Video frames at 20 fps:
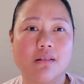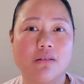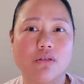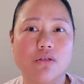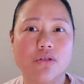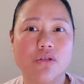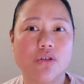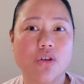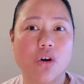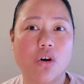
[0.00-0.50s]

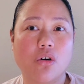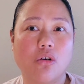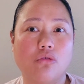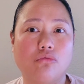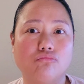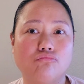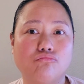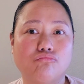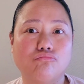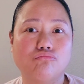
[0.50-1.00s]

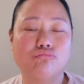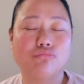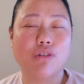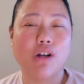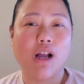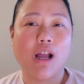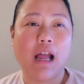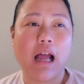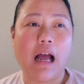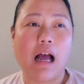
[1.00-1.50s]
So
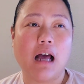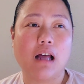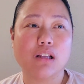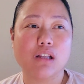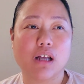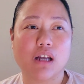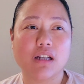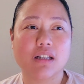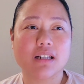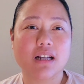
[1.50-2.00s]
a
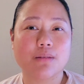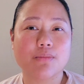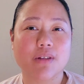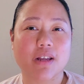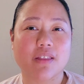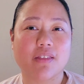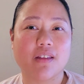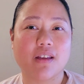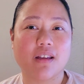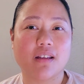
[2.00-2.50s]
lot of times
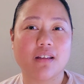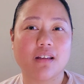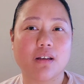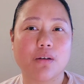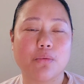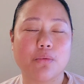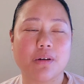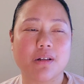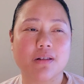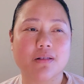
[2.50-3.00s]
I think
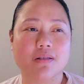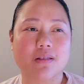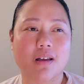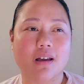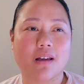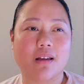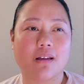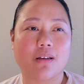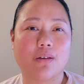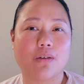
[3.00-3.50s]
it was
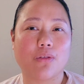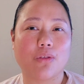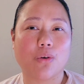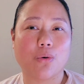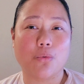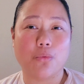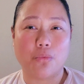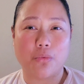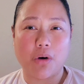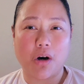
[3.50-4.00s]
like the
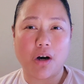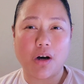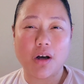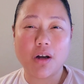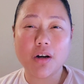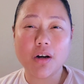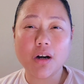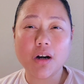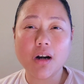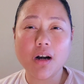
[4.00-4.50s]

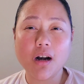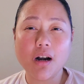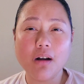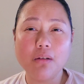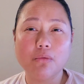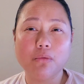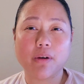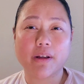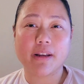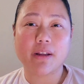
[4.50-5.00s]
water,
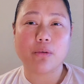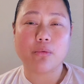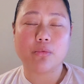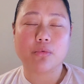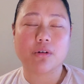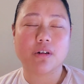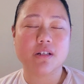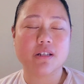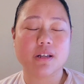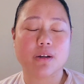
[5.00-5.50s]

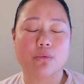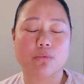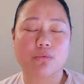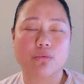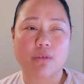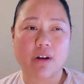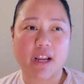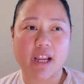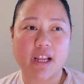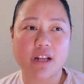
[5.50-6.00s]
because it
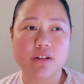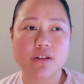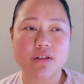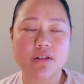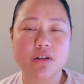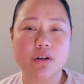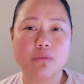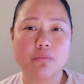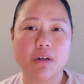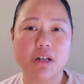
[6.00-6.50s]
rained
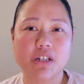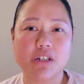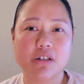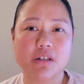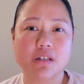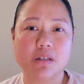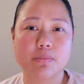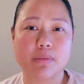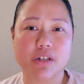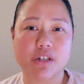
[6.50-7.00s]
so much,
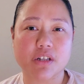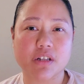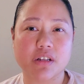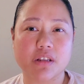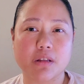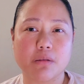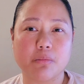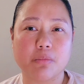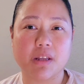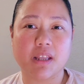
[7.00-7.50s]
especially
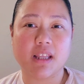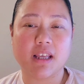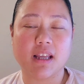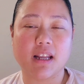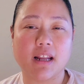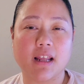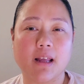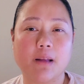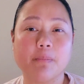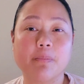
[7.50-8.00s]
in the
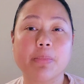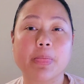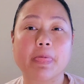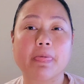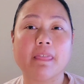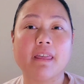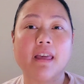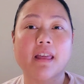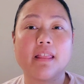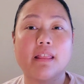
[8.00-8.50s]
beginning,
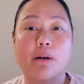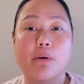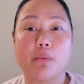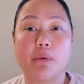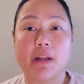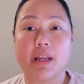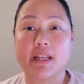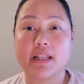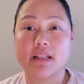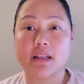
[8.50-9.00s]
that
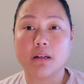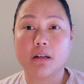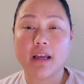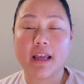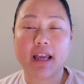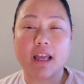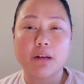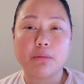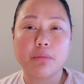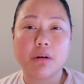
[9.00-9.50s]
when I did
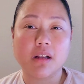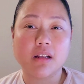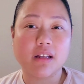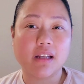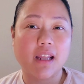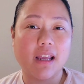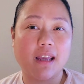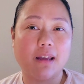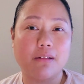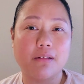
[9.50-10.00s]
hand
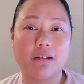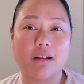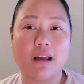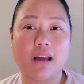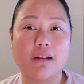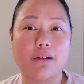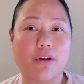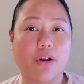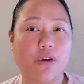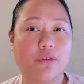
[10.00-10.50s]
pollinate,
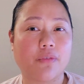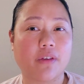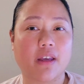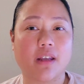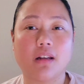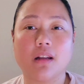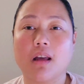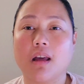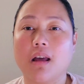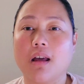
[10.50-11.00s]
I don't know if
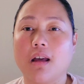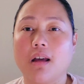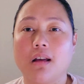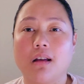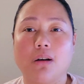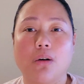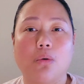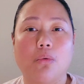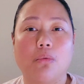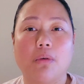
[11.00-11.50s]
it
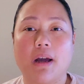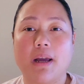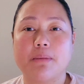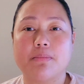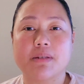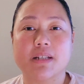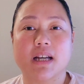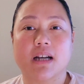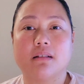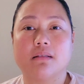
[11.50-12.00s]

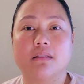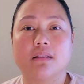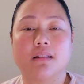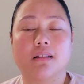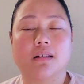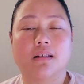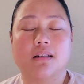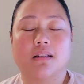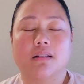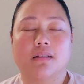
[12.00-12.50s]
wiped out
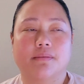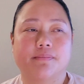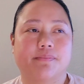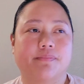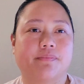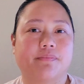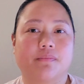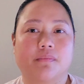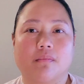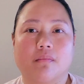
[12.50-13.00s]
the
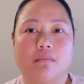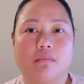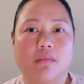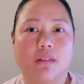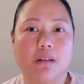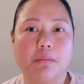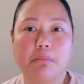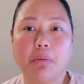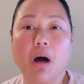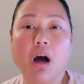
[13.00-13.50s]

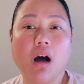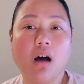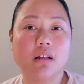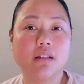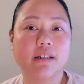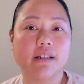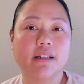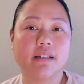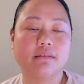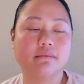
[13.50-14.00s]

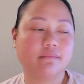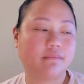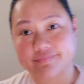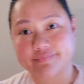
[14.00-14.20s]
pollen.